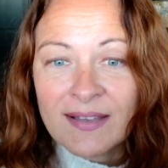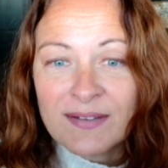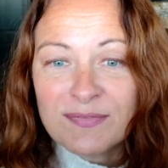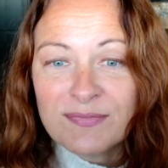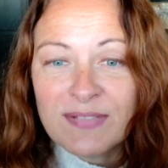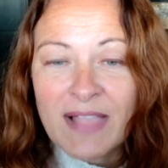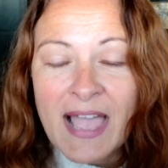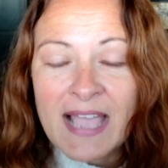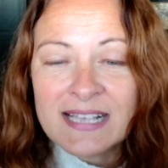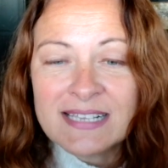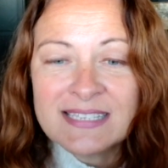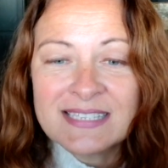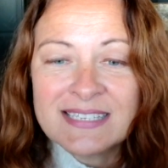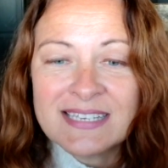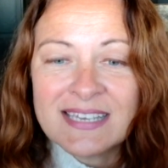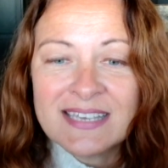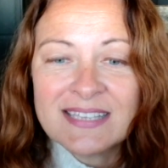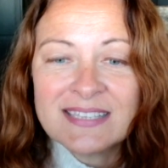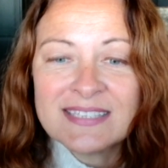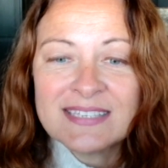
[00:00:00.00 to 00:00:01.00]
Flax
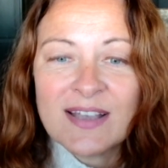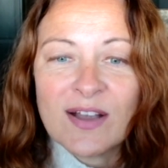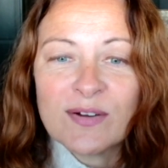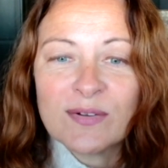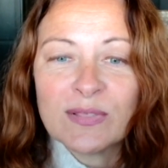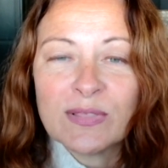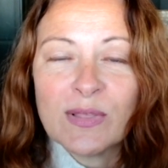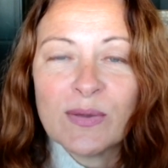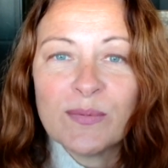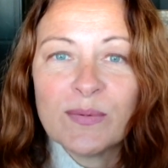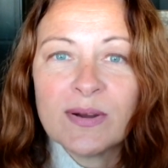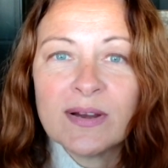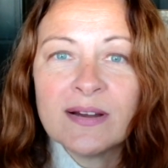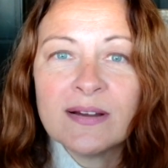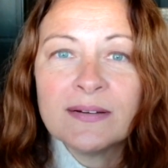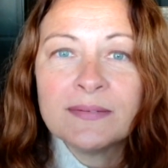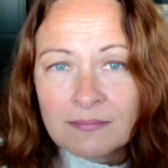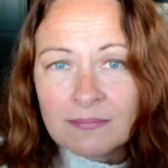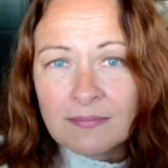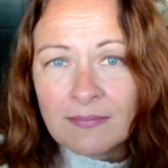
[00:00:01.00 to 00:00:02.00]
seeds are
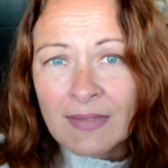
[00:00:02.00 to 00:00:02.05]
lower.